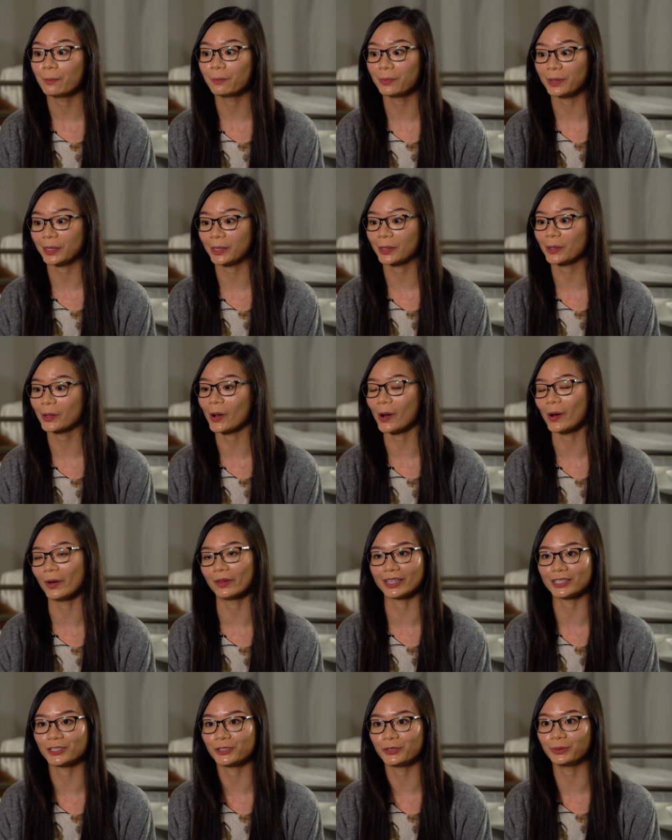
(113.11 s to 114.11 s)
putting all
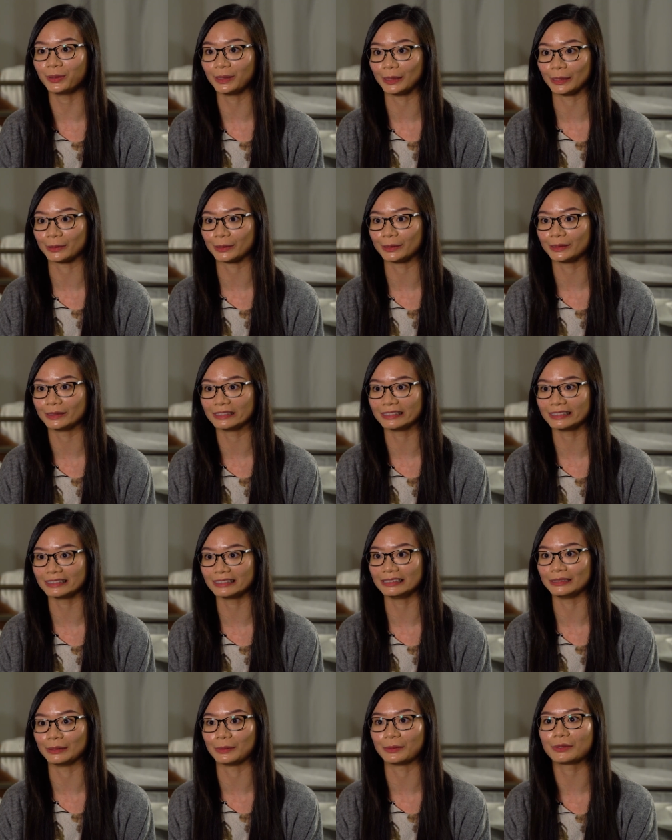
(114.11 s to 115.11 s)
that you learned,
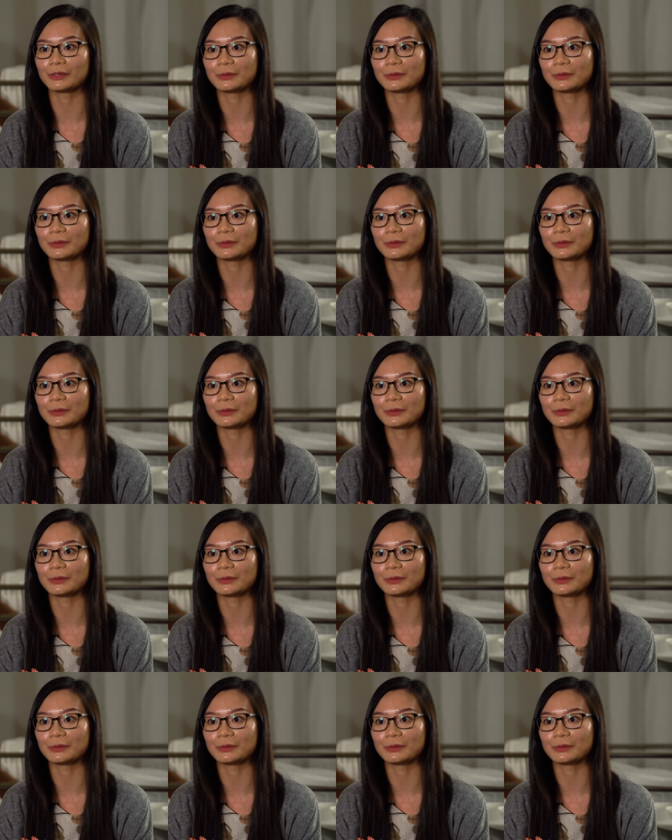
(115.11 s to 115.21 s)
you know,